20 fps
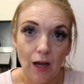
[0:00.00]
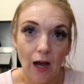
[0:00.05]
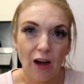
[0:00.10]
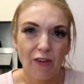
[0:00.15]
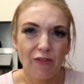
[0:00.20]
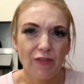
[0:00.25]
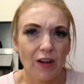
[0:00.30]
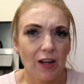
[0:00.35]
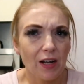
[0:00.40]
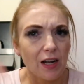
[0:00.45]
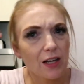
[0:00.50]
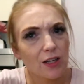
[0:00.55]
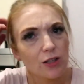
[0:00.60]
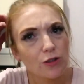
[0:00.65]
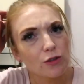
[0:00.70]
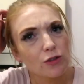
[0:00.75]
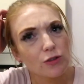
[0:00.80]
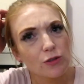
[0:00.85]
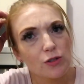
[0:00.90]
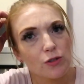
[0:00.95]
I felt like,
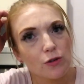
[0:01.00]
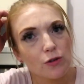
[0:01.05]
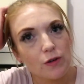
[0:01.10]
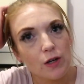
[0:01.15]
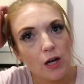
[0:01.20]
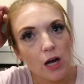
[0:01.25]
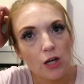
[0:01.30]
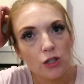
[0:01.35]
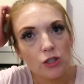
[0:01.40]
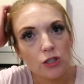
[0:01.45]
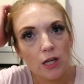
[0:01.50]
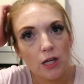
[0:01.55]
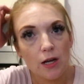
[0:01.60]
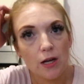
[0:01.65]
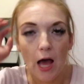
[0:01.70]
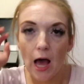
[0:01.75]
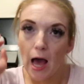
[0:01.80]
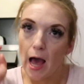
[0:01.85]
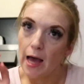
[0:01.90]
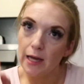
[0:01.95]
you know, she was sort of just saying,
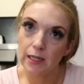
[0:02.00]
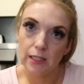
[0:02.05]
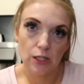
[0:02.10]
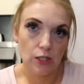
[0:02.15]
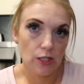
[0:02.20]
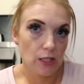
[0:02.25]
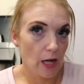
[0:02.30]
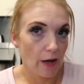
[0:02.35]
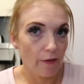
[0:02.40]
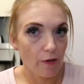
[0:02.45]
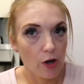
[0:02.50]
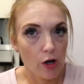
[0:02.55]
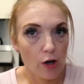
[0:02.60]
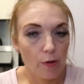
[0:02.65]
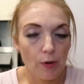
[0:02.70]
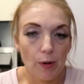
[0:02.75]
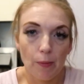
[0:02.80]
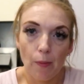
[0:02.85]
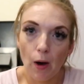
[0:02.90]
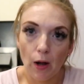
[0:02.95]
and he's never
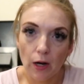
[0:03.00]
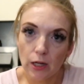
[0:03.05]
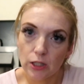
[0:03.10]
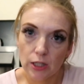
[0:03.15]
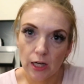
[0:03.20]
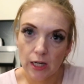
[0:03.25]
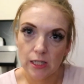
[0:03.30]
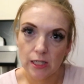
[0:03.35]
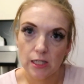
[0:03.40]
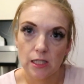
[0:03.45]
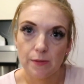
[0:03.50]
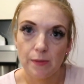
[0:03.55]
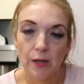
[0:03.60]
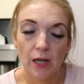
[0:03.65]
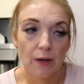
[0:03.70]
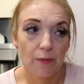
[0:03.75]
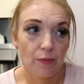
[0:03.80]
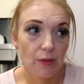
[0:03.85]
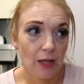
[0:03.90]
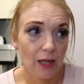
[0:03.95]
come and apologised to me.
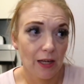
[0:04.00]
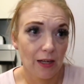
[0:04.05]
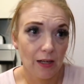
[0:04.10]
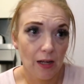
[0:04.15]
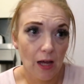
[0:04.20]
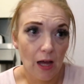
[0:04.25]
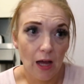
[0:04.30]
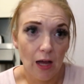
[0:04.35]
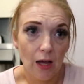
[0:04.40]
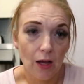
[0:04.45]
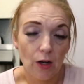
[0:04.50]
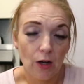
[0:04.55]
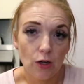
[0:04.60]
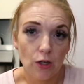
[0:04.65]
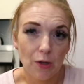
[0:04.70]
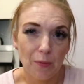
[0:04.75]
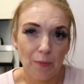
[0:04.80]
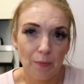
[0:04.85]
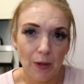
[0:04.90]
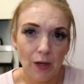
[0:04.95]
I'm thinking,
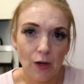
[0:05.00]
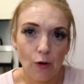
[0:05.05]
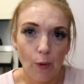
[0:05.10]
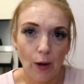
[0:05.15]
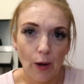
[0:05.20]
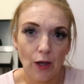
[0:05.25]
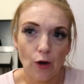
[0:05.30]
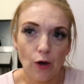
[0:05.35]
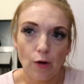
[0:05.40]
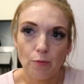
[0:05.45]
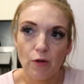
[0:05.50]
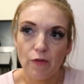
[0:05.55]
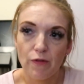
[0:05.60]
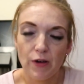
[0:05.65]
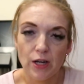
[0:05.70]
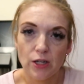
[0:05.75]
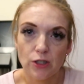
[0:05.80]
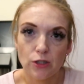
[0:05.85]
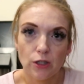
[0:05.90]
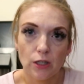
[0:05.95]
you're being quite
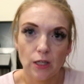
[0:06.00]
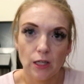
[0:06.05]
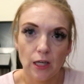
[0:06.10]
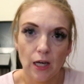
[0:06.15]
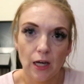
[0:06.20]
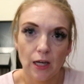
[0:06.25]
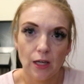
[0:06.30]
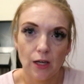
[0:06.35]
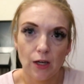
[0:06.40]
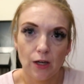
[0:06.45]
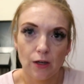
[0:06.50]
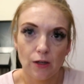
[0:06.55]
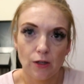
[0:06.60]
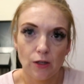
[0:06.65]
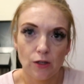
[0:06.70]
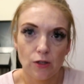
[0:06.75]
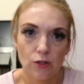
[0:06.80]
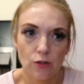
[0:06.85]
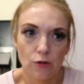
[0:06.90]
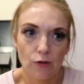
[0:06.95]
unprofessional here.
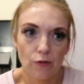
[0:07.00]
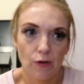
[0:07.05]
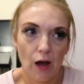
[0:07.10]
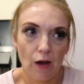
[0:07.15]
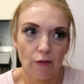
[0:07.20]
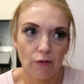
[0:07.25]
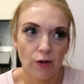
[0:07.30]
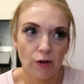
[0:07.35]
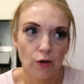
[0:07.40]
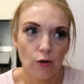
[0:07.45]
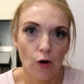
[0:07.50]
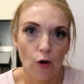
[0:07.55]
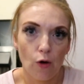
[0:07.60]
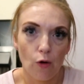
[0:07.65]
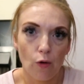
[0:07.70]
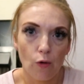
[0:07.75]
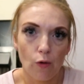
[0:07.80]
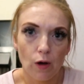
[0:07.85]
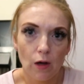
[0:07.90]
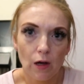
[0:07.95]
You're sort of having a
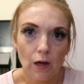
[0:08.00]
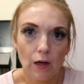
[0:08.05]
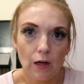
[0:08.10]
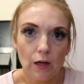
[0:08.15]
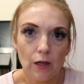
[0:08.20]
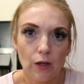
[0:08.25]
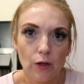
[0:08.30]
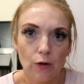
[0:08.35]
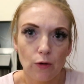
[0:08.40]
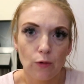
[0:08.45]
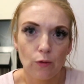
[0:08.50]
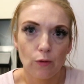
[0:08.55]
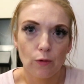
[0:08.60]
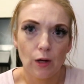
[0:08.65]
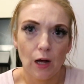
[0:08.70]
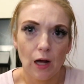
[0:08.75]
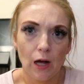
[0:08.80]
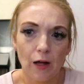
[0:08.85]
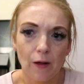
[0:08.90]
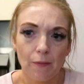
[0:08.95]
go, you
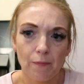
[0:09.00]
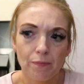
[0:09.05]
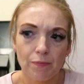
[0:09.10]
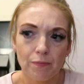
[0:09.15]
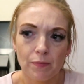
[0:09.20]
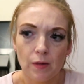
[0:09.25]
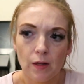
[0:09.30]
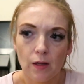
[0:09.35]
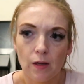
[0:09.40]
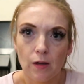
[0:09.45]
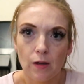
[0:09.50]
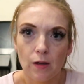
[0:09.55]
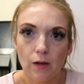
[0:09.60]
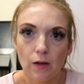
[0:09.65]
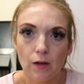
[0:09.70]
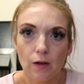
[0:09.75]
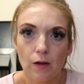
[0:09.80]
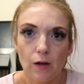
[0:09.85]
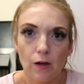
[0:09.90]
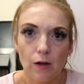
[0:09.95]
know,
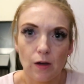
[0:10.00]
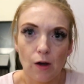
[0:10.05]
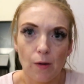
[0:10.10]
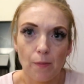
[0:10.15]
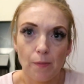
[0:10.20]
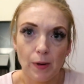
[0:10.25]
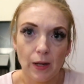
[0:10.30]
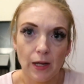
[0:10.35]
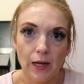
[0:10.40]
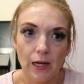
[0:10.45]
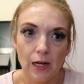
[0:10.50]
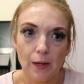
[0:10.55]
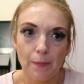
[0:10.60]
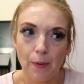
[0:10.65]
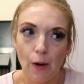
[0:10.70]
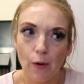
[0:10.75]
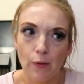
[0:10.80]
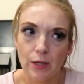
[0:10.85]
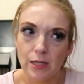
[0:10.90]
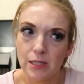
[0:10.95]
complaining
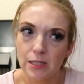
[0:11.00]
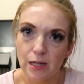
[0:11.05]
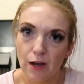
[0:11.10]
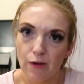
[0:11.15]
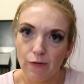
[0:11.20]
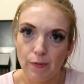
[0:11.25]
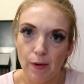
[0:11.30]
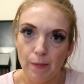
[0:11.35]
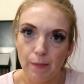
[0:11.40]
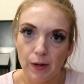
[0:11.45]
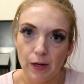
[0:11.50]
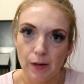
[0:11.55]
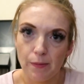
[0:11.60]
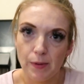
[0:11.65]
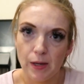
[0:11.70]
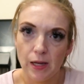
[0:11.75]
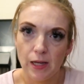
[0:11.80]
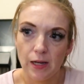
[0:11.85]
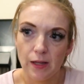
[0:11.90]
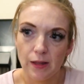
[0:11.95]
about your staff member to
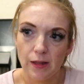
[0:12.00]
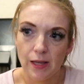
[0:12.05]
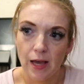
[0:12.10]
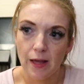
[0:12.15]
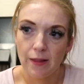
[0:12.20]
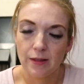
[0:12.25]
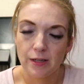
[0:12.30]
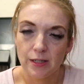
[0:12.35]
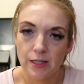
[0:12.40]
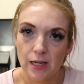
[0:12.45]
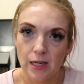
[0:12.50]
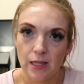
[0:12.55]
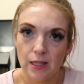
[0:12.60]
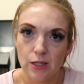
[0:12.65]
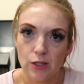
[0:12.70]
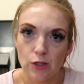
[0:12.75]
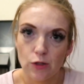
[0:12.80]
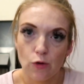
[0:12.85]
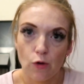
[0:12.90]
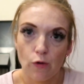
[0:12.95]
me. And at the end of the day,
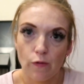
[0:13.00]
this is